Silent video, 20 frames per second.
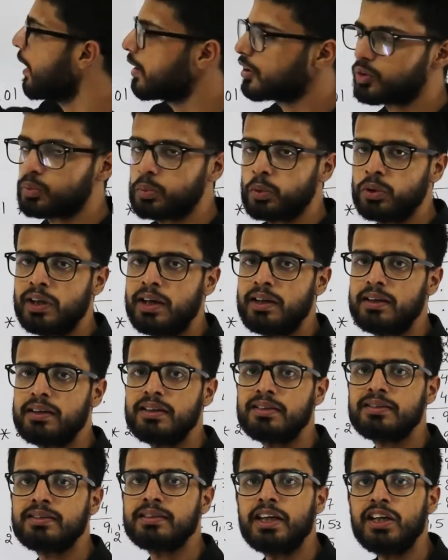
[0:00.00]
exponent
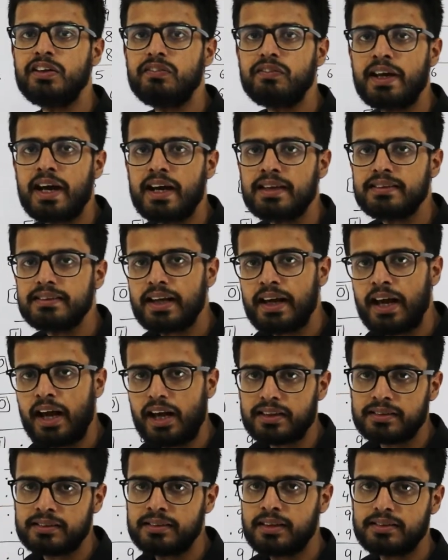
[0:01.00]
is saved as
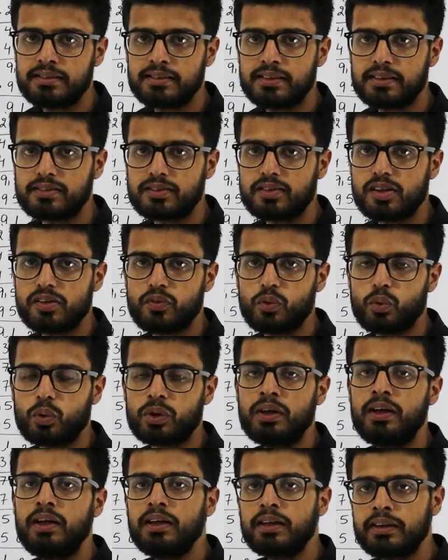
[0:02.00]

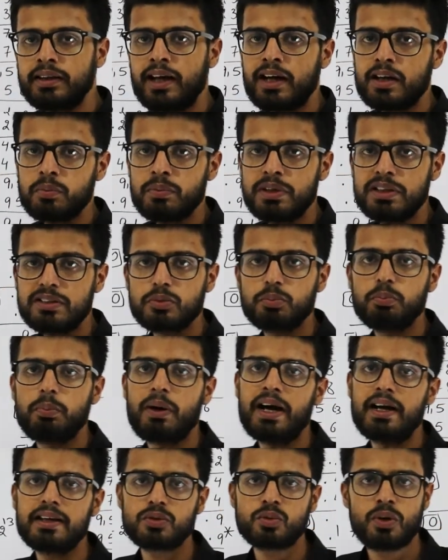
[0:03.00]
XS64. That means
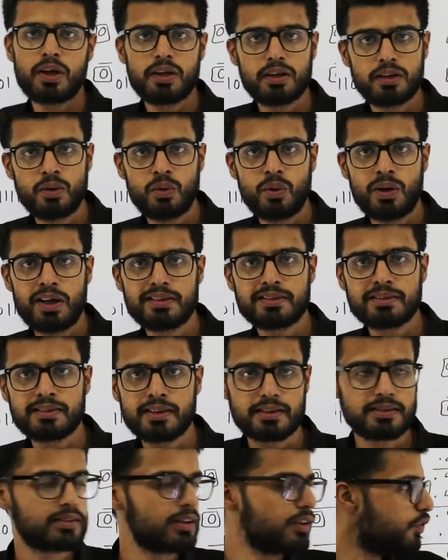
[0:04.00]
bias value is
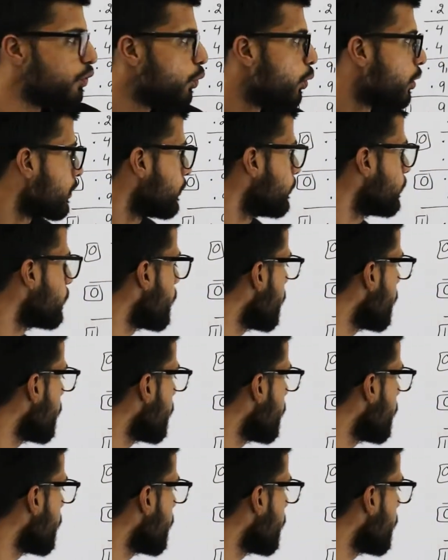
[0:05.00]
64.